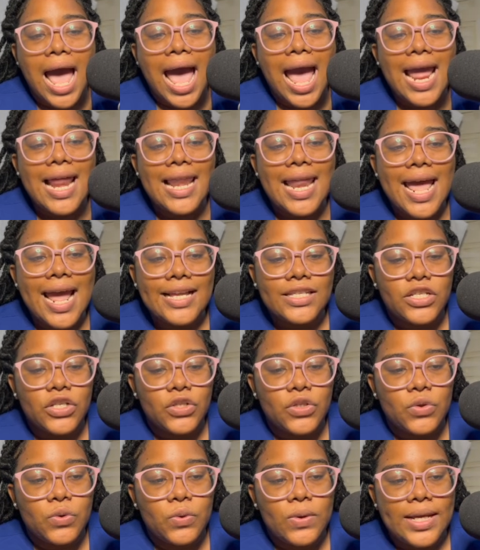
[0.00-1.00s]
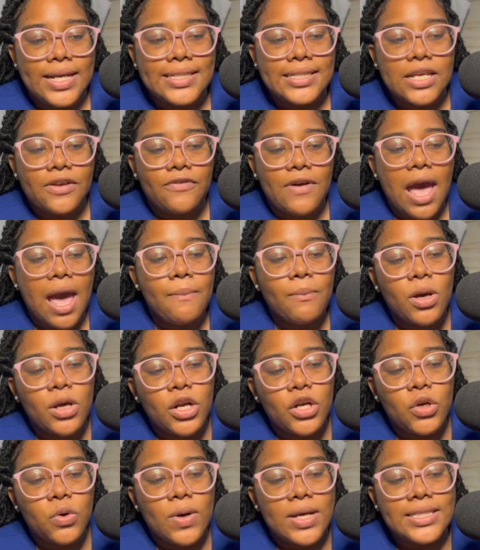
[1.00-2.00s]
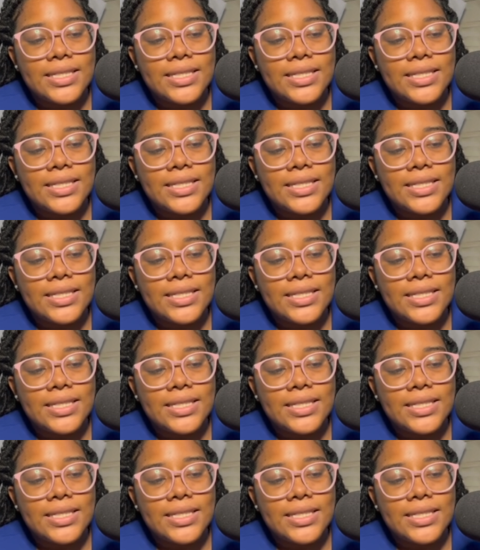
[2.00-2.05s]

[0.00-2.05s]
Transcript: I like to do is, if I'm gonna do a